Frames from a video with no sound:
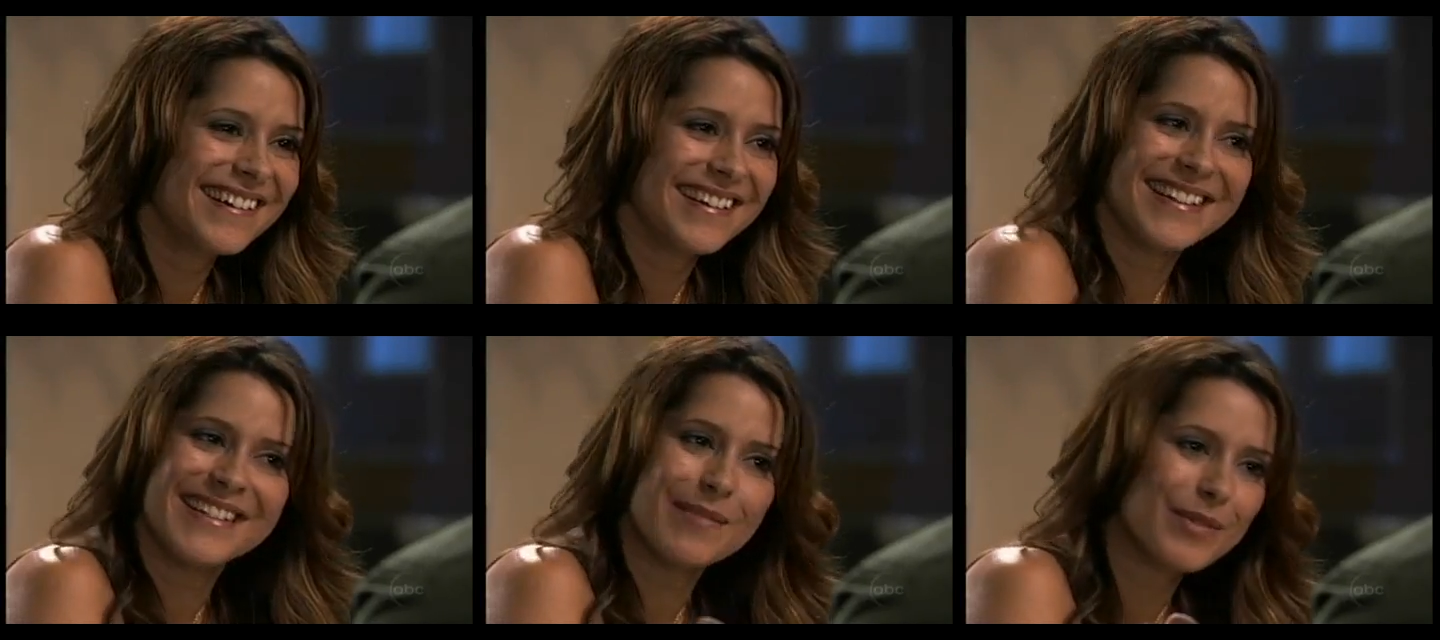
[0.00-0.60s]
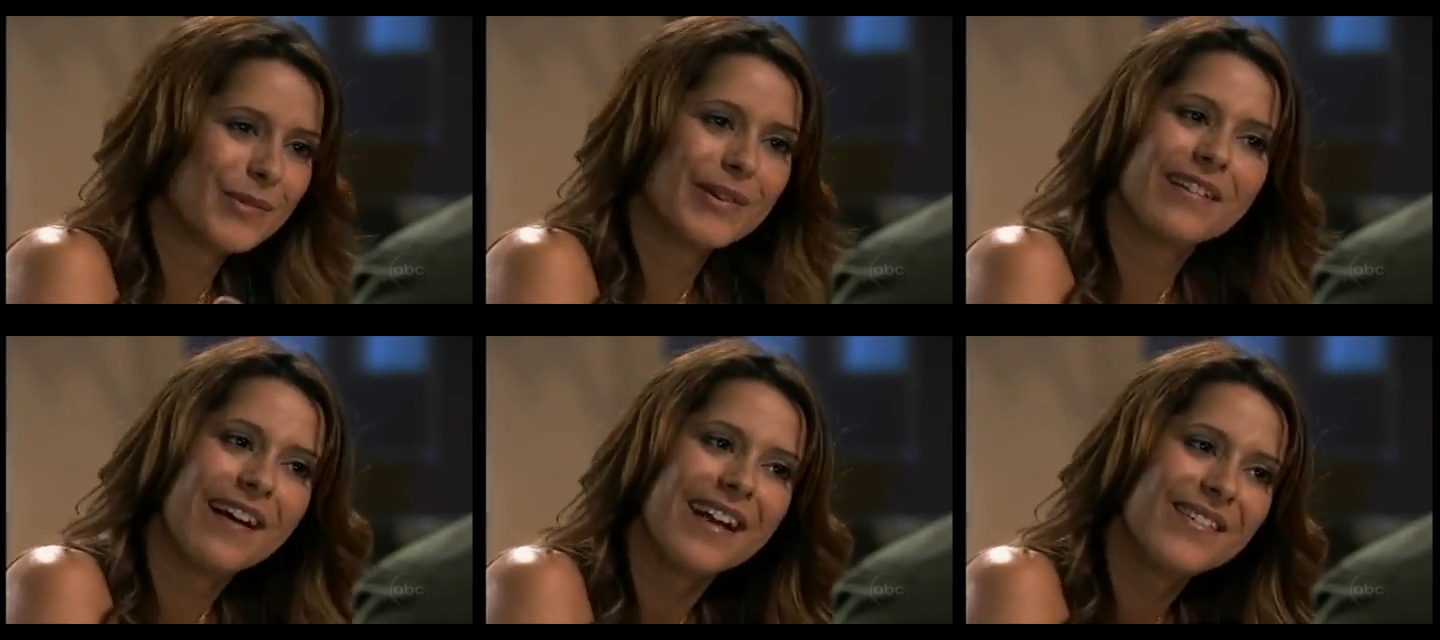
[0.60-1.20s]
It seems you
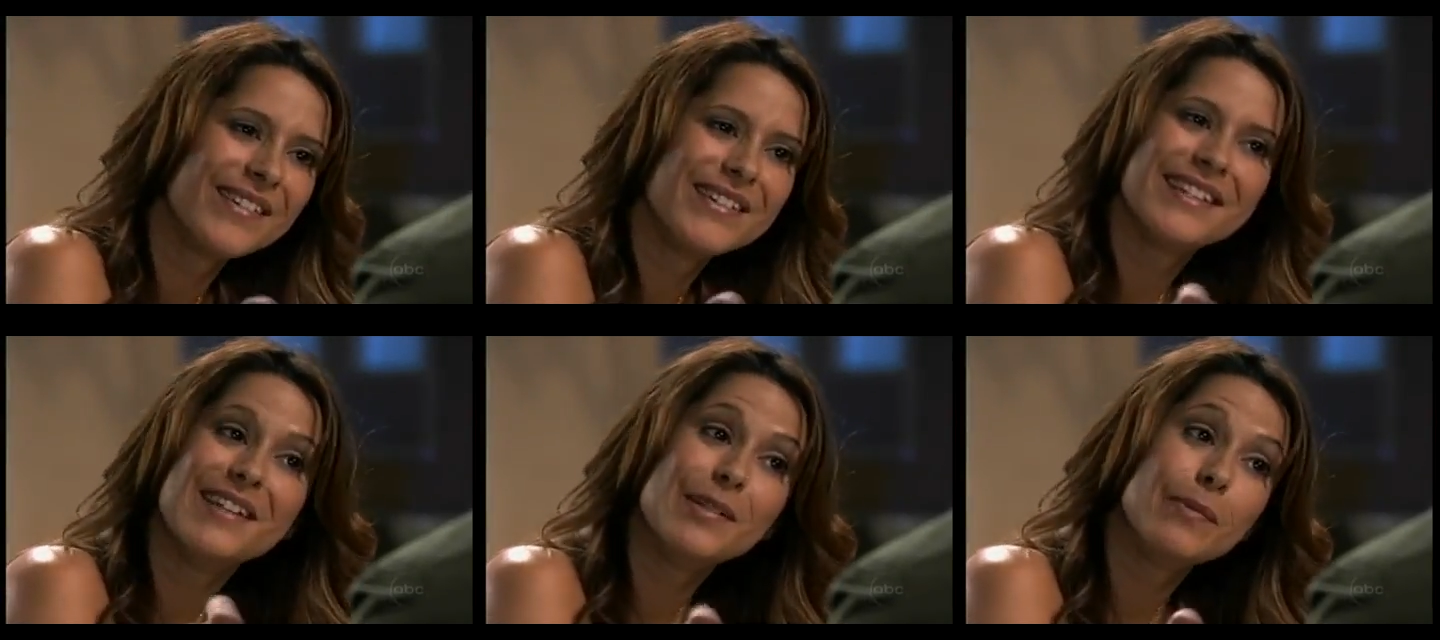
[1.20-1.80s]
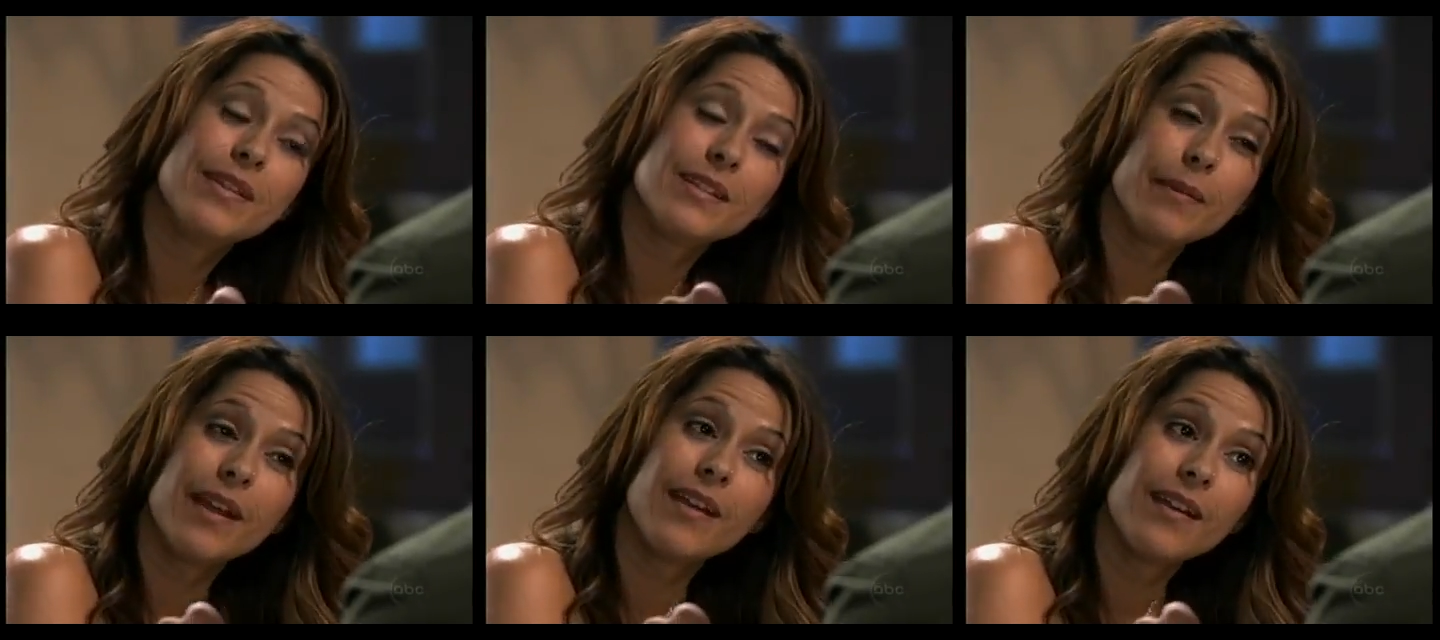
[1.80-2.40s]
weren't lying when you said you
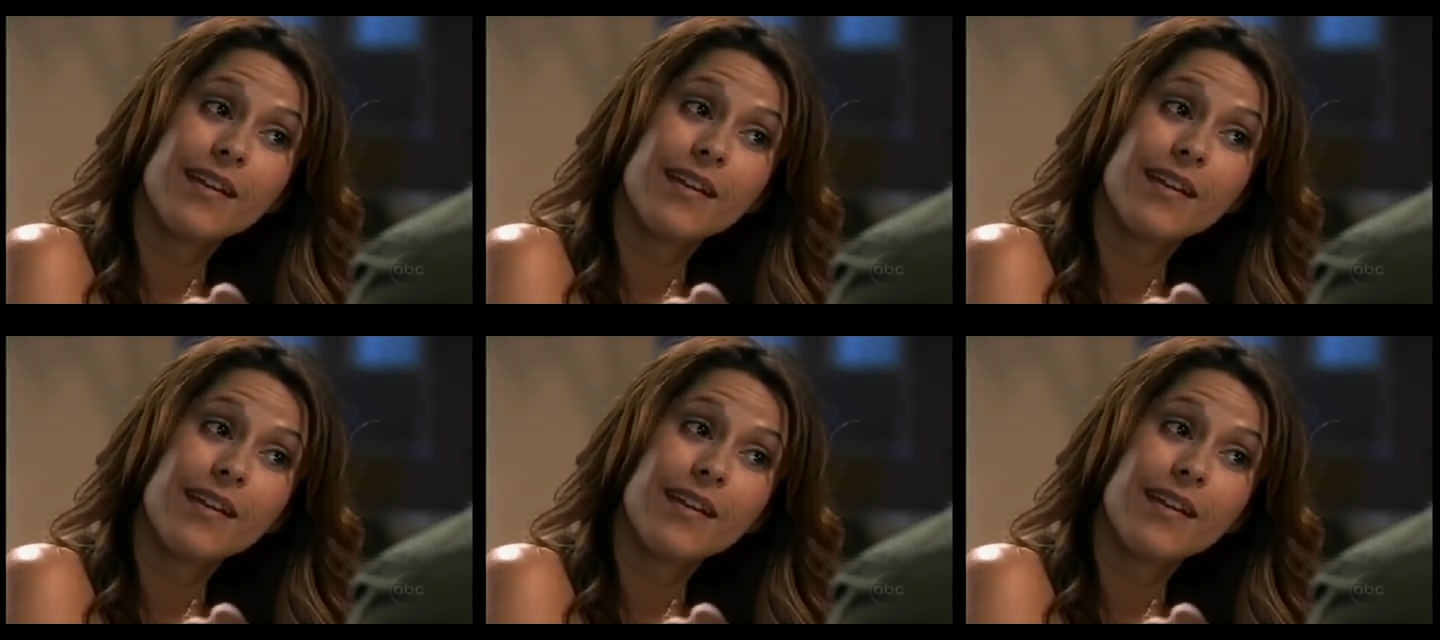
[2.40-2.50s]
missed me.